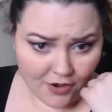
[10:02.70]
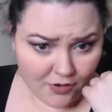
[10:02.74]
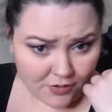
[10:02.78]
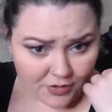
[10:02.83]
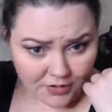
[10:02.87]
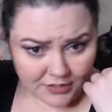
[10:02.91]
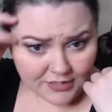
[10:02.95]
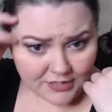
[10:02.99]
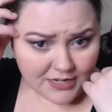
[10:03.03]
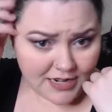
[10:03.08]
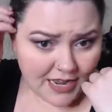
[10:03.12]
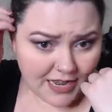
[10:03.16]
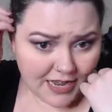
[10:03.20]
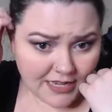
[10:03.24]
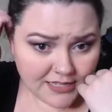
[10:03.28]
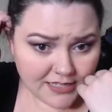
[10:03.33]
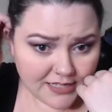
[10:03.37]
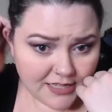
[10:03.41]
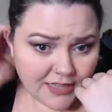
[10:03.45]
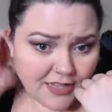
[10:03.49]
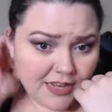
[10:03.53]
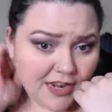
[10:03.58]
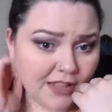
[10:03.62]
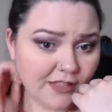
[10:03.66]
looked nice,
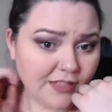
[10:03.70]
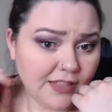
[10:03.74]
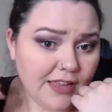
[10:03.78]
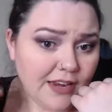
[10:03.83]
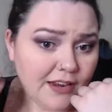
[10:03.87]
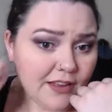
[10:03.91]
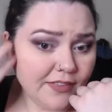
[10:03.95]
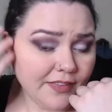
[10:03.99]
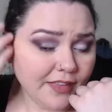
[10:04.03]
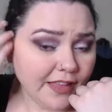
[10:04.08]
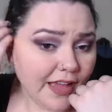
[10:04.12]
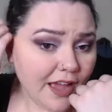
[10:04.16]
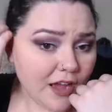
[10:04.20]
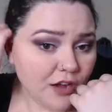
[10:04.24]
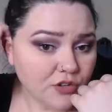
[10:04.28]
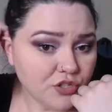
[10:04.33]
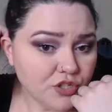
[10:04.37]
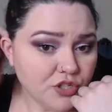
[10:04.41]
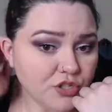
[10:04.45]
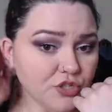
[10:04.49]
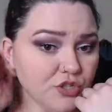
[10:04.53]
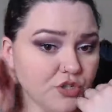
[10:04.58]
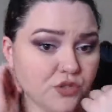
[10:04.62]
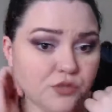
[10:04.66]
and then I laid on the couch
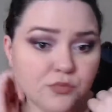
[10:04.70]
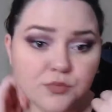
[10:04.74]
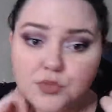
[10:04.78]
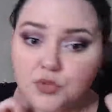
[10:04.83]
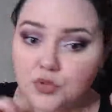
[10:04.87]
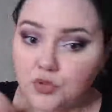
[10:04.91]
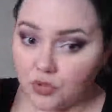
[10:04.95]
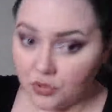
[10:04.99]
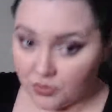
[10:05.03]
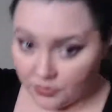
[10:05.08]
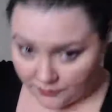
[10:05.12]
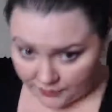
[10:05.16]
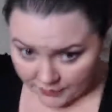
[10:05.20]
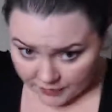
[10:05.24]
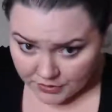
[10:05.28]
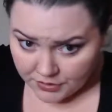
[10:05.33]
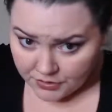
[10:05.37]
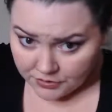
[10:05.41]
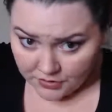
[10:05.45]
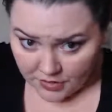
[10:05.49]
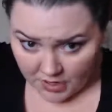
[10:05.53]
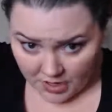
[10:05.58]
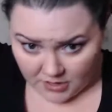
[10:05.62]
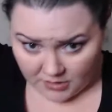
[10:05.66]
and doom scrolled for too
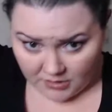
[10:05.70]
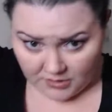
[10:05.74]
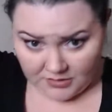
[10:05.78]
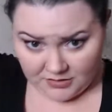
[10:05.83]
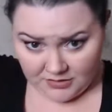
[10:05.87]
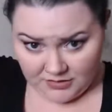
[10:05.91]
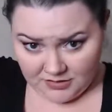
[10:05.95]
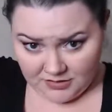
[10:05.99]
long.